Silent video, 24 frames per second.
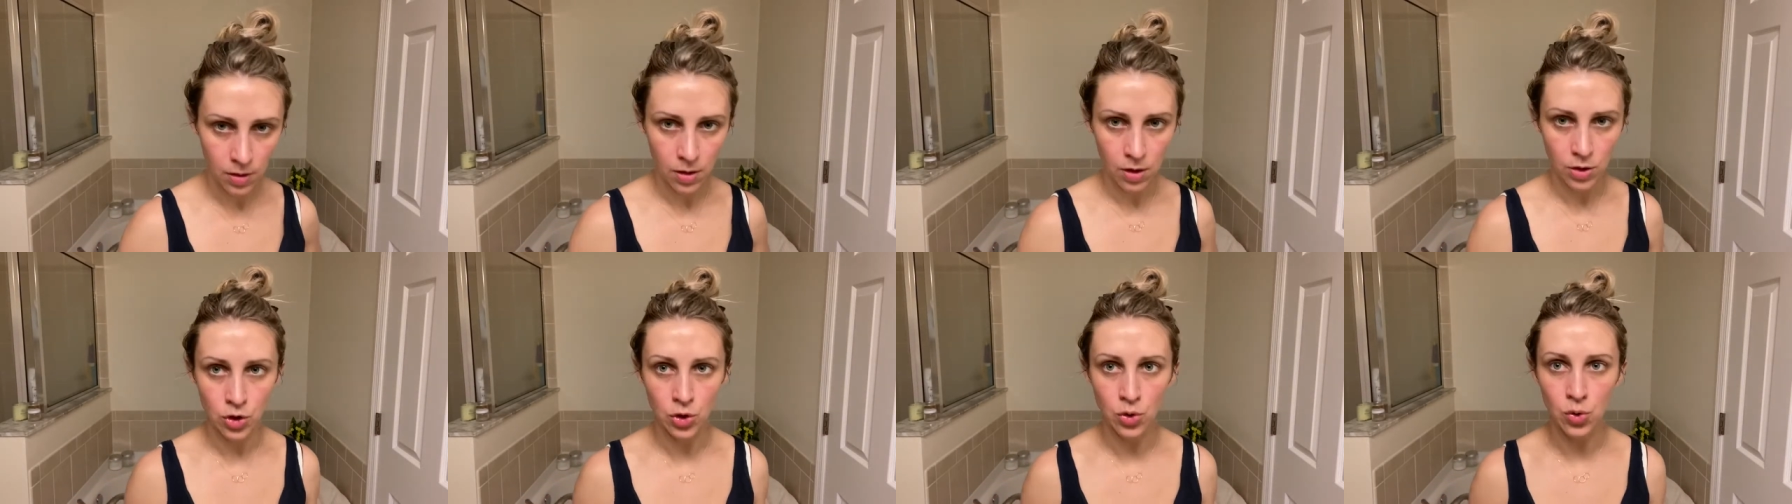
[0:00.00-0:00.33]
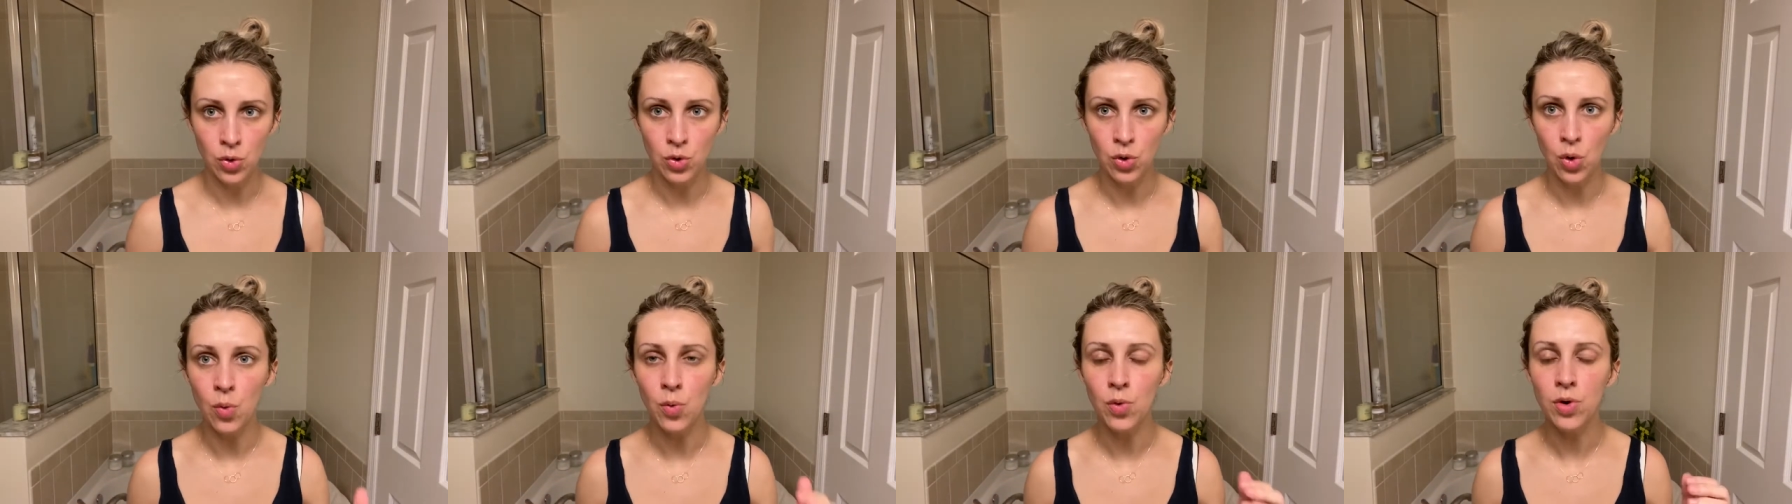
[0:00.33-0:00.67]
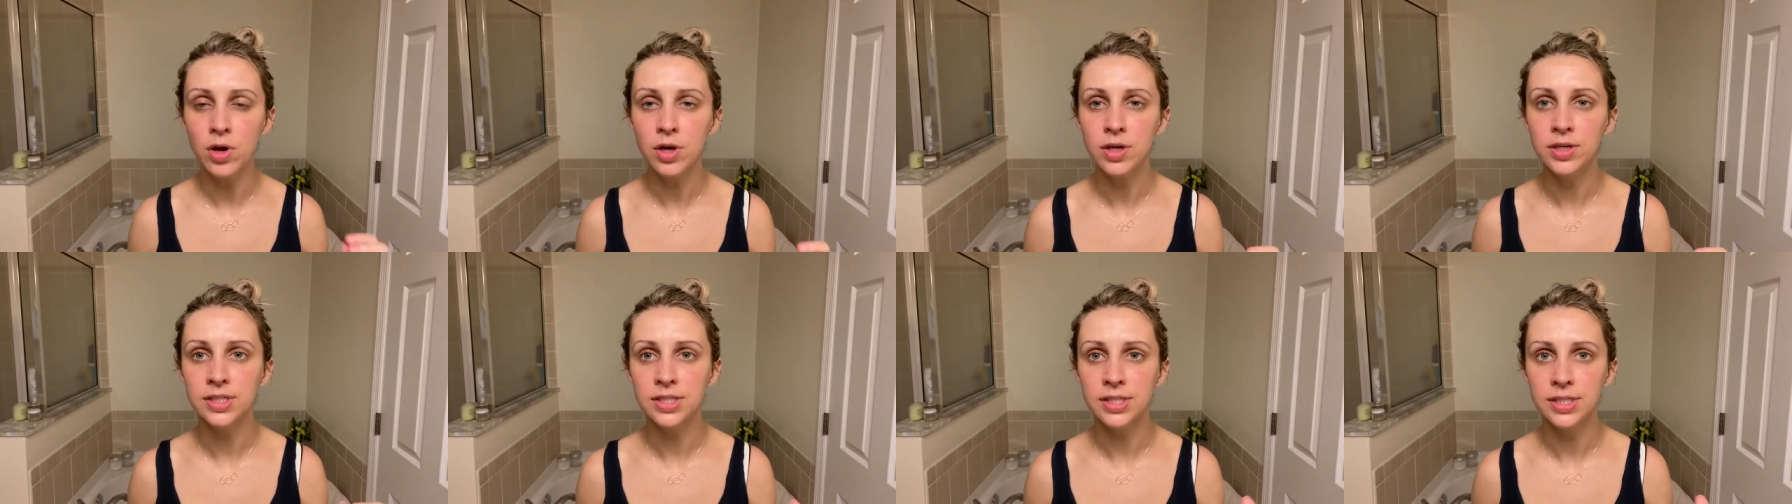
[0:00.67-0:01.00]
you don't
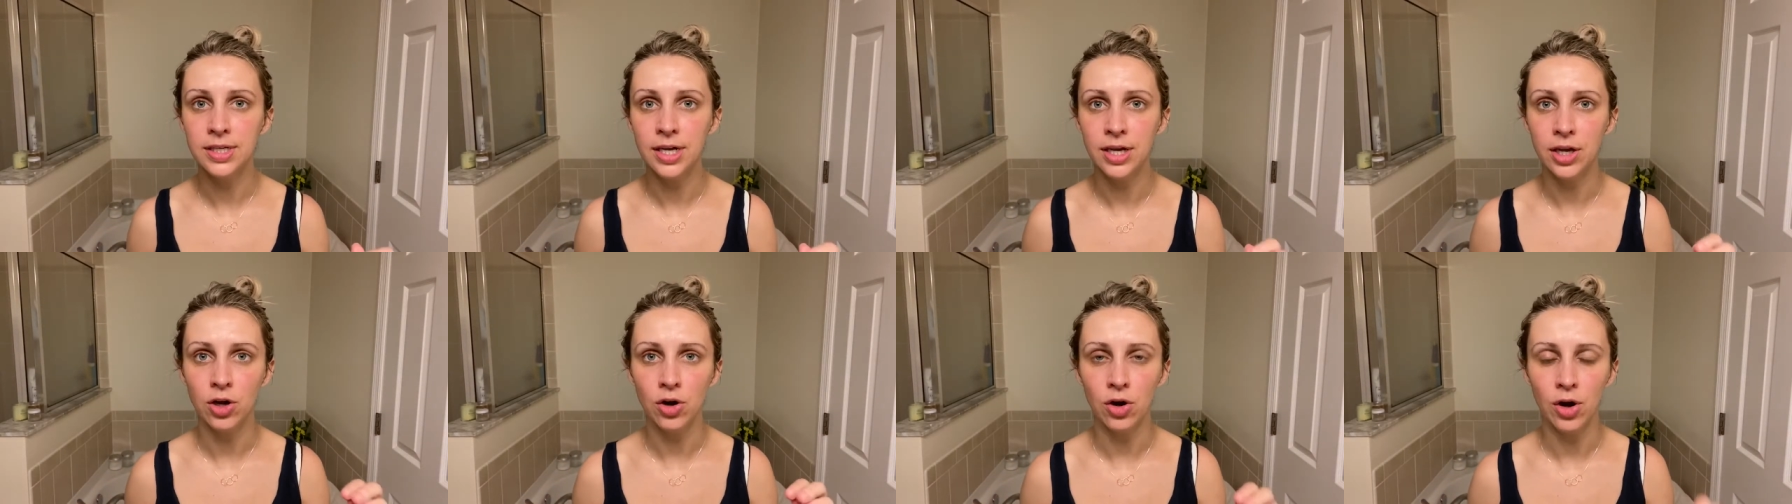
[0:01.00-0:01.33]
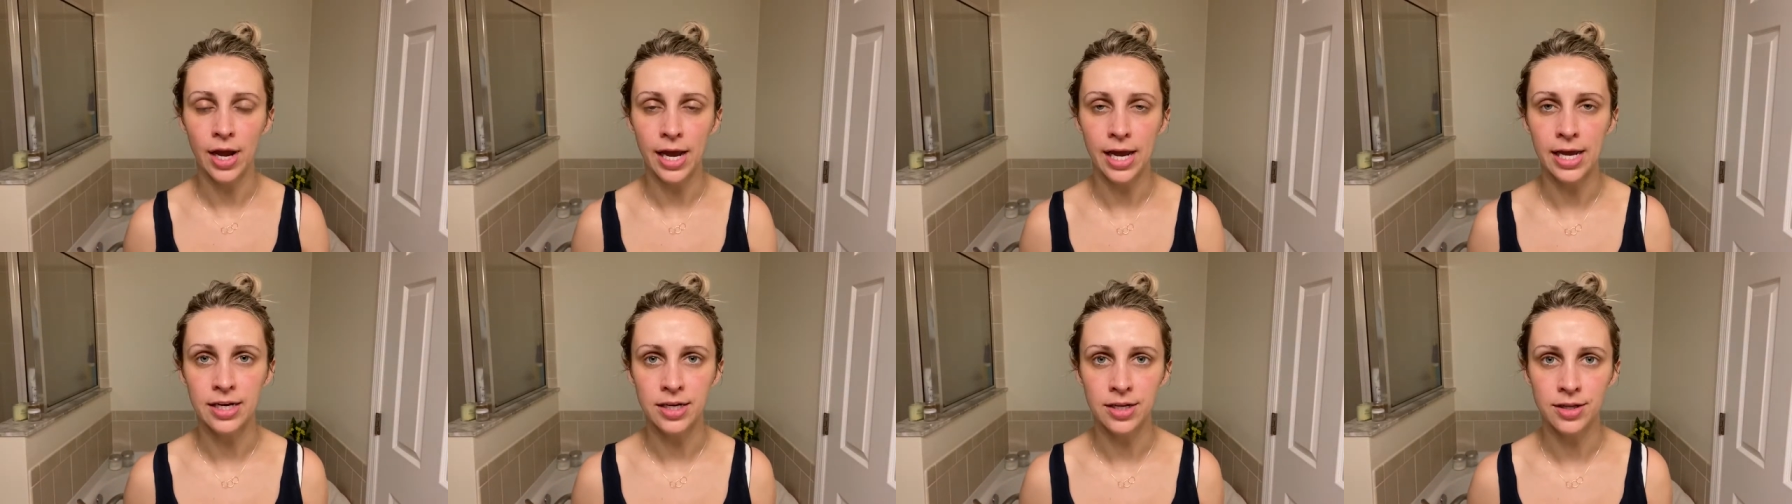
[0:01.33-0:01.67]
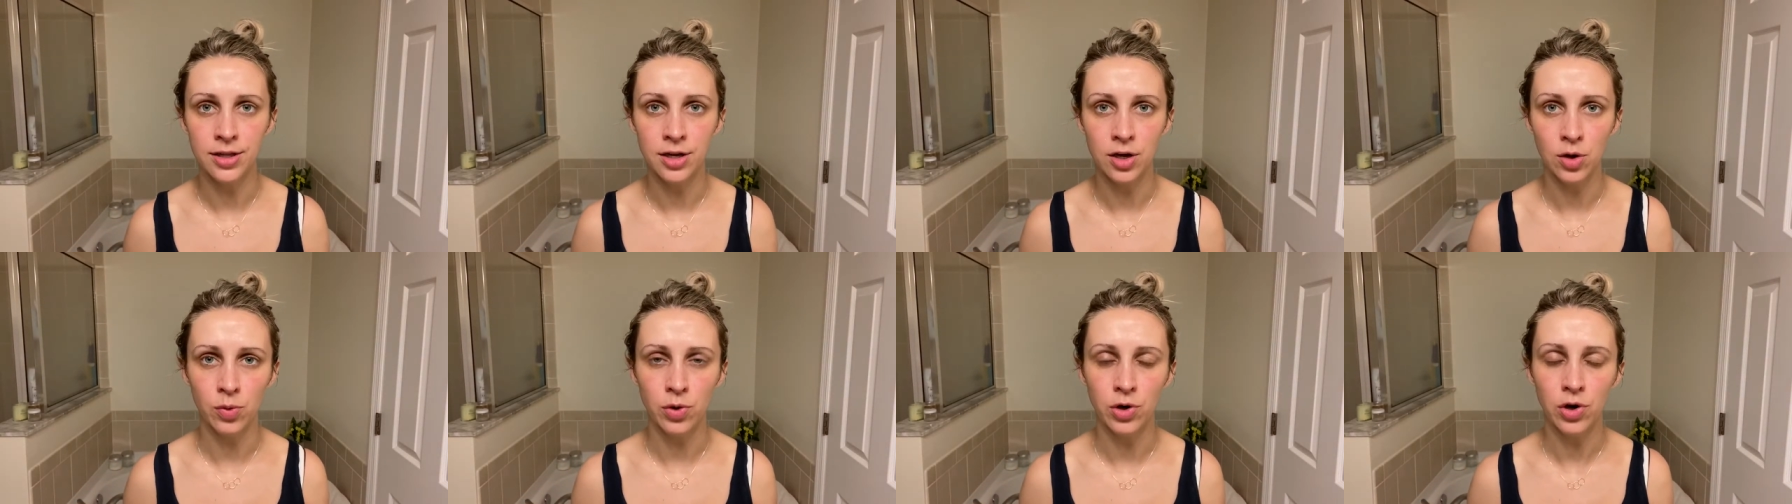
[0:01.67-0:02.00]
wanna stick your hand in
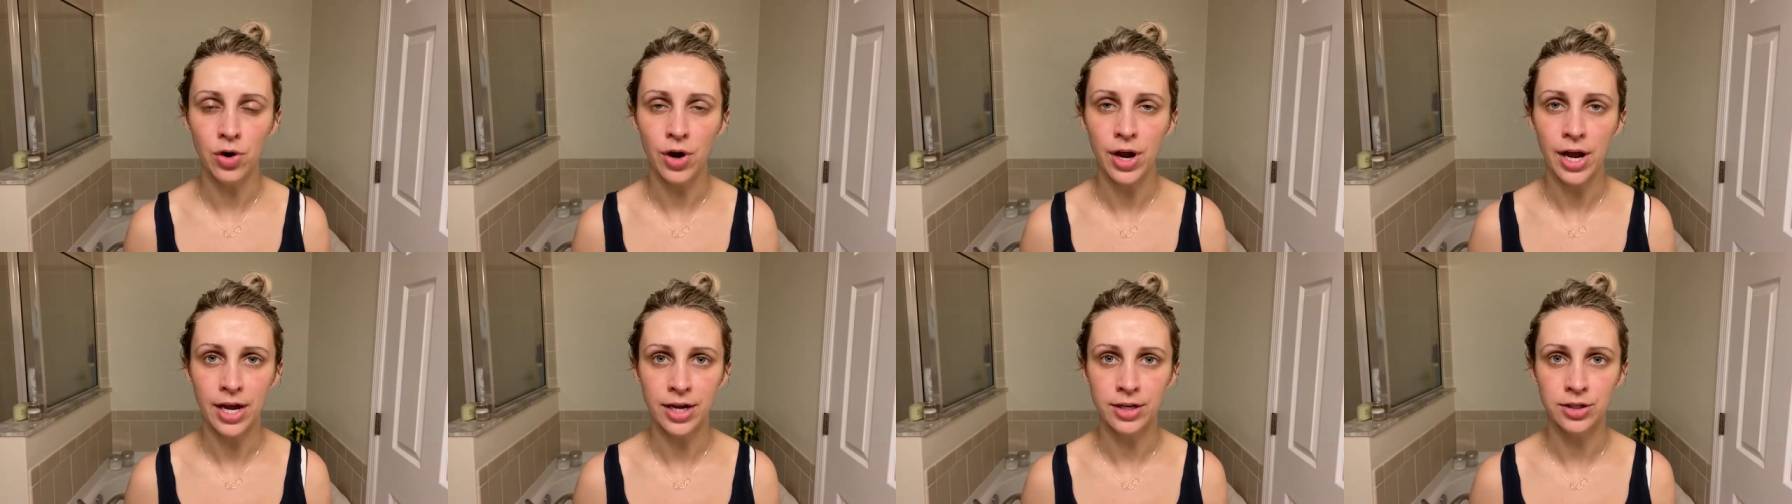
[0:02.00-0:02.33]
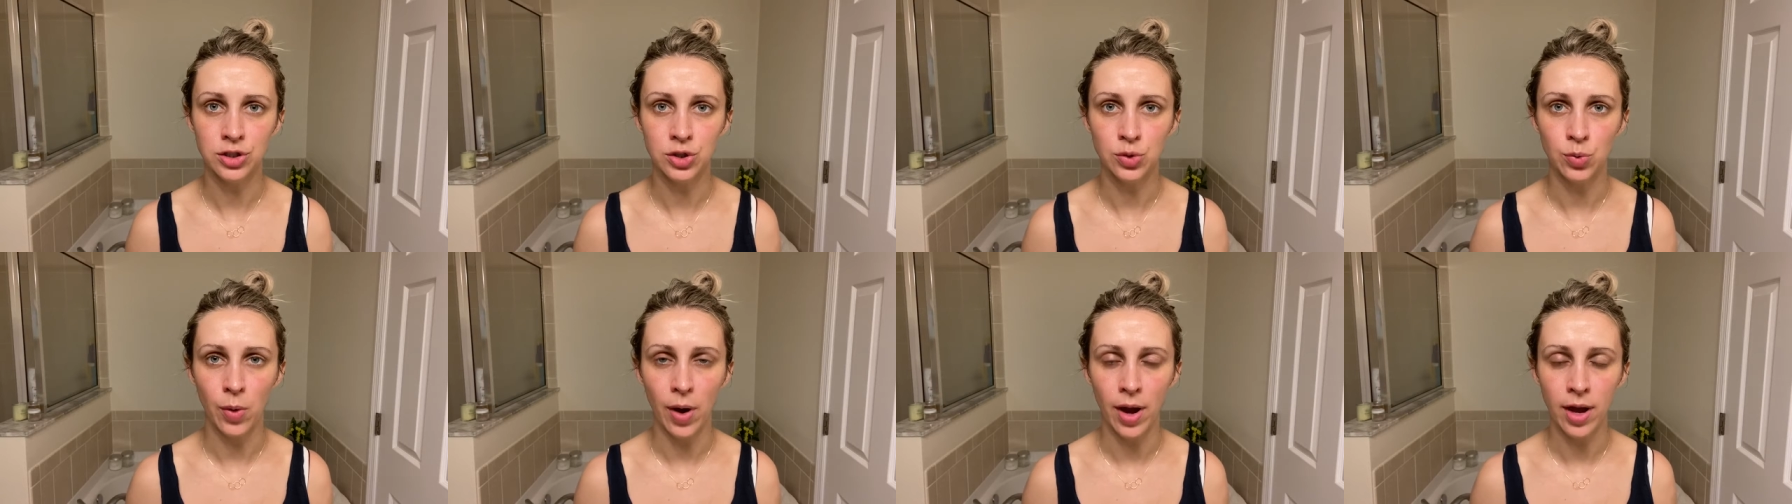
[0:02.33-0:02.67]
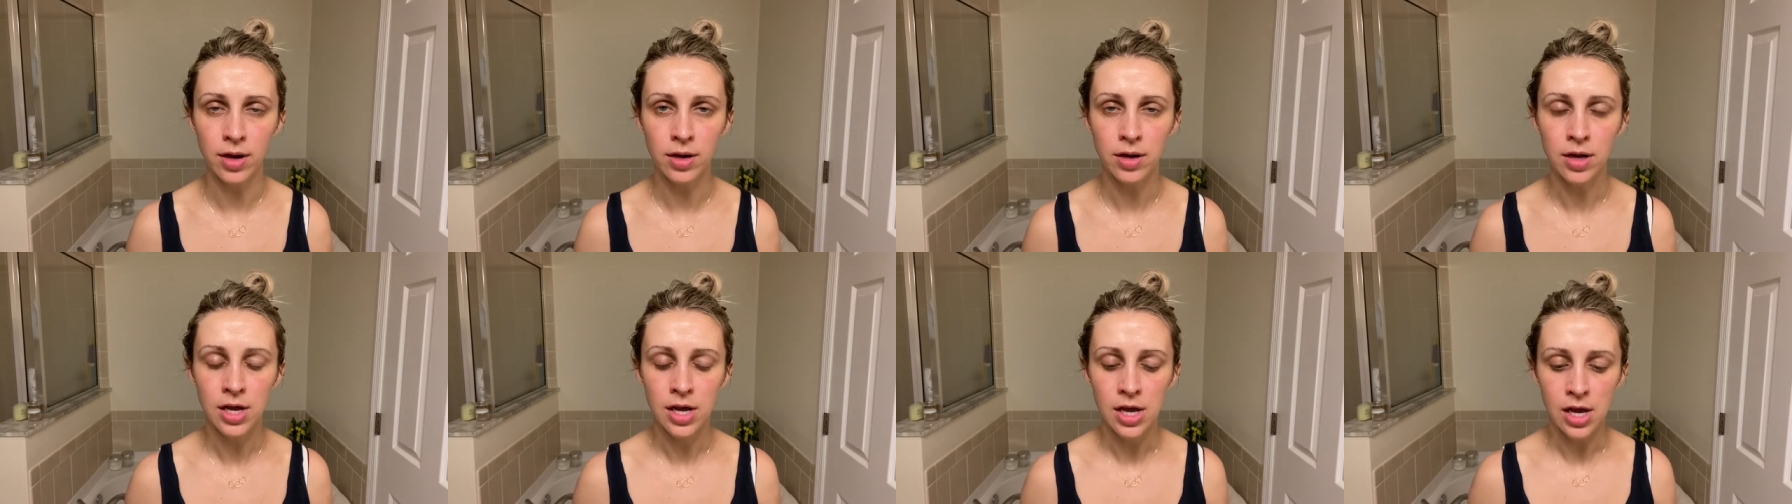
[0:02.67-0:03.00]
there when your hand's
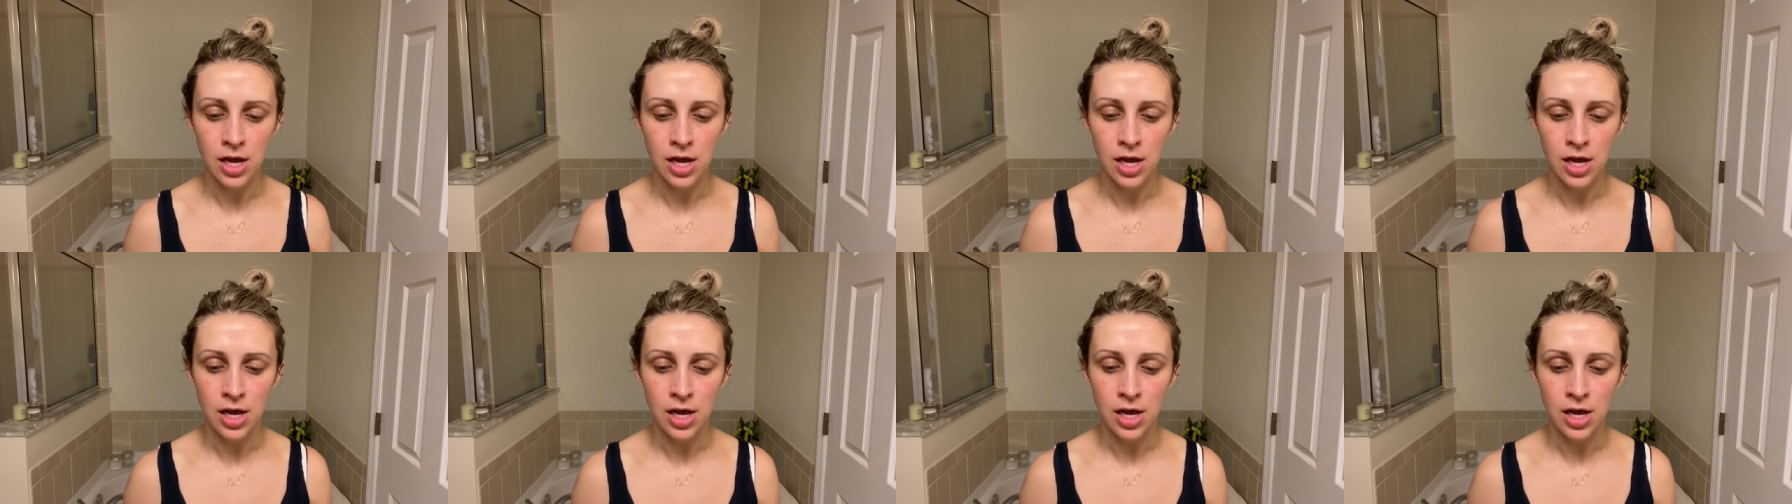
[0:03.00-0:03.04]
wet.